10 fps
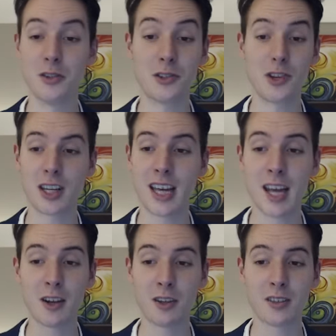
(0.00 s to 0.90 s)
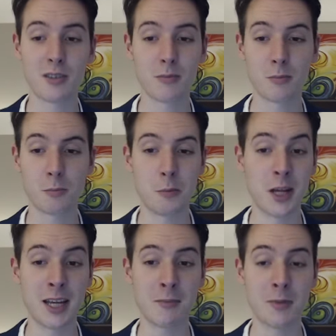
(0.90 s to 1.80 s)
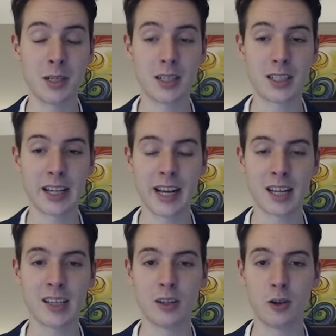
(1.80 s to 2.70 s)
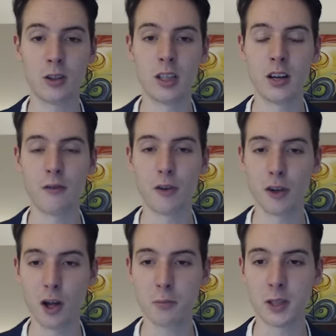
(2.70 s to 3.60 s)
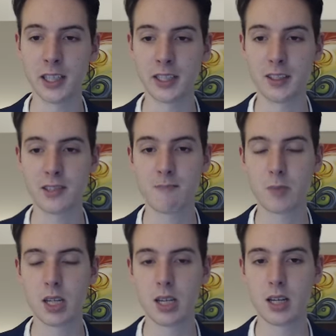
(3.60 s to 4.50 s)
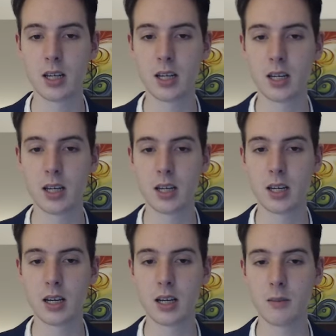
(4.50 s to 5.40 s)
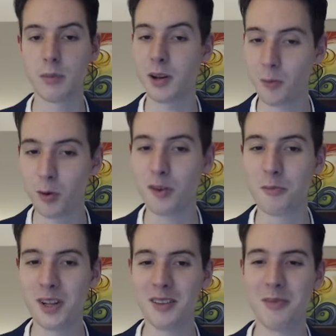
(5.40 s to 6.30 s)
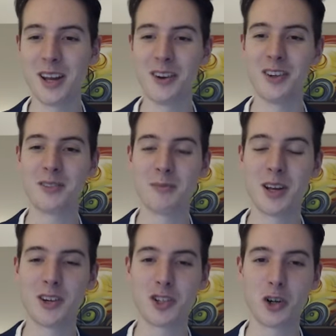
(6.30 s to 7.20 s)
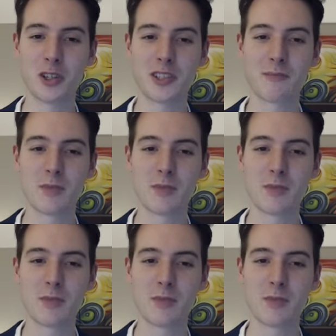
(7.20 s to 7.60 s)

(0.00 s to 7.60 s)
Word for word: So I cannot blame uh, Karjakin at all for not playing this. But it would have been a better, better choice.